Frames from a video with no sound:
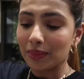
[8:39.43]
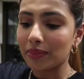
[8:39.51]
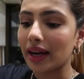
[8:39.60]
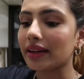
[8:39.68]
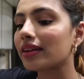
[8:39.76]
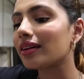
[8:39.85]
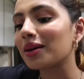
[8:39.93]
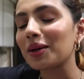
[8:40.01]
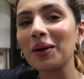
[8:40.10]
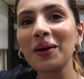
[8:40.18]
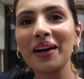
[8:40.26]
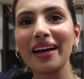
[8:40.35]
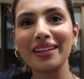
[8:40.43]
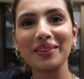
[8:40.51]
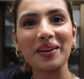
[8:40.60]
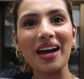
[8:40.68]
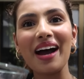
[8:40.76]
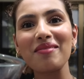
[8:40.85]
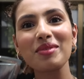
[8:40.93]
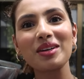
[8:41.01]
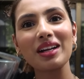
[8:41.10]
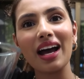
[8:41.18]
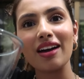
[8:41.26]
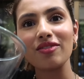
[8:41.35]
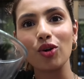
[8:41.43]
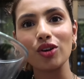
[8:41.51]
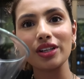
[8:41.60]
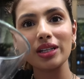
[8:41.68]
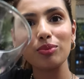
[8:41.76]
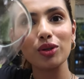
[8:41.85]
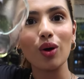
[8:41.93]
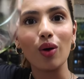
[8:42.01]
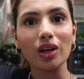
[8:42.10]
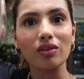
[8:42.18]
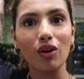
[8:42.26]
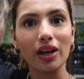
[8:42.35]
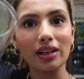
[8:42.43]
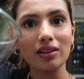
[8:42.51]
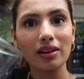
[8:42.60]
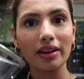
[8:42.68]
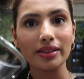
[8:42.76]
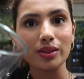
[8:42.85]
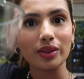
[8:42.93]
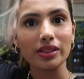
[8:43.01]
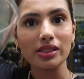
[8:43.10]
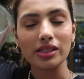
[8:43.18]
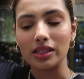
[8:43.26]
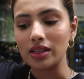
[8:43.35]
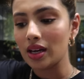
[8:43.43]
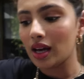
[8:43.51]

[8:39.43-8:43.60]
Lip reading: but anyway, I've already put olive oil, as you can see.